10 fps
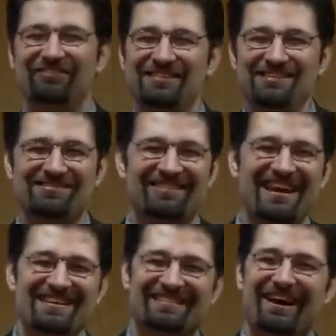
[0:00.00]
when you
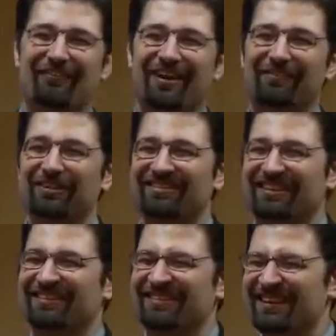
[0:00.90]
say it that way, it's
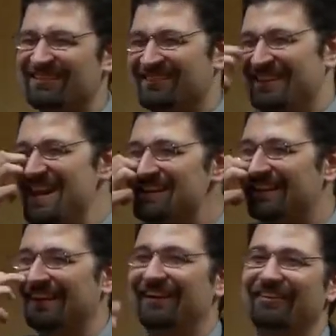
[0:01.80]
like there's a lot of stink
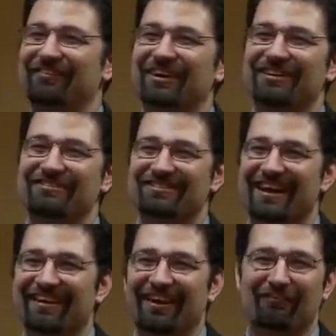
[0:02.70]
on it the way you
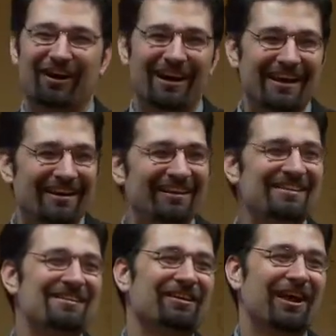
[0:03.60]
say it. Like, why?
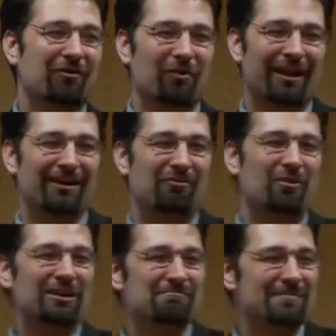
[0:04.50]
Like,
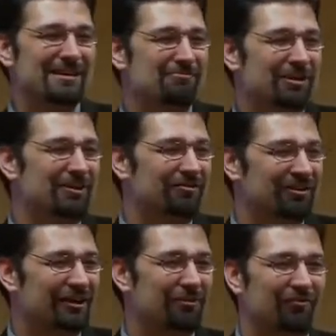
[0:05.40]
what do you mean when you
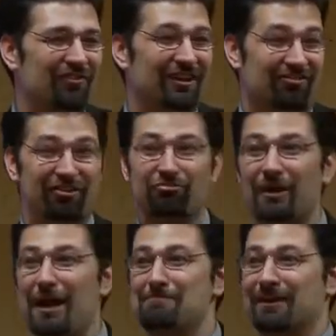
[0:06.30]
say the word fetus? Here's
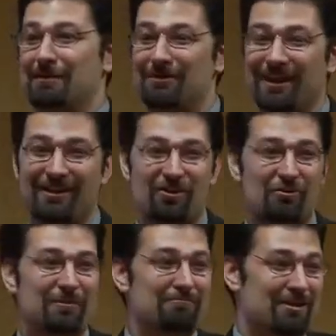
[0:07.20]
what I mean. I mean a
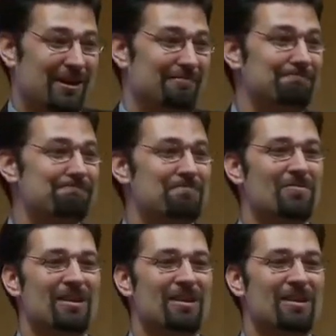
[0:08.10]
human being